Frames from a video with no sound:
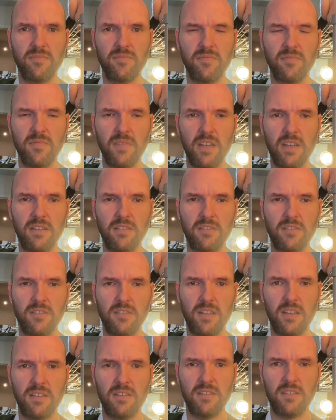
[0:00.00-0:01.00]
yeah, so
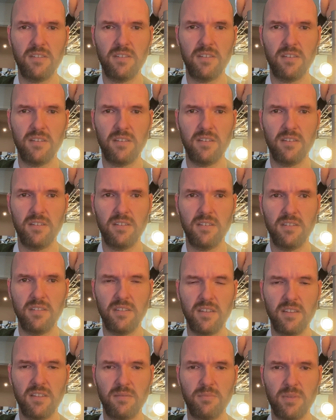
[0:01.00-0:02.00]

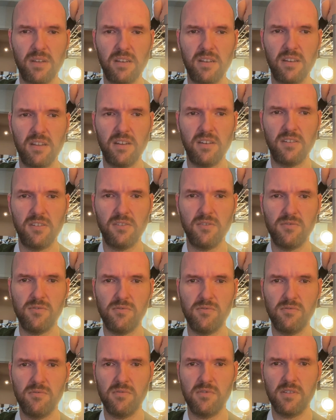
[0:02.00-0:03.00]
that's my day
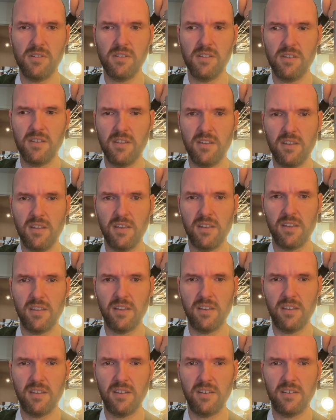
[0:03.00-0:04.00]
2,
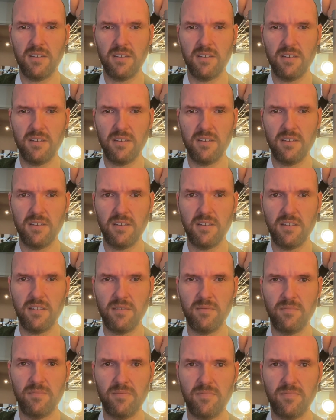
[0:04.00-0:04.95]
and I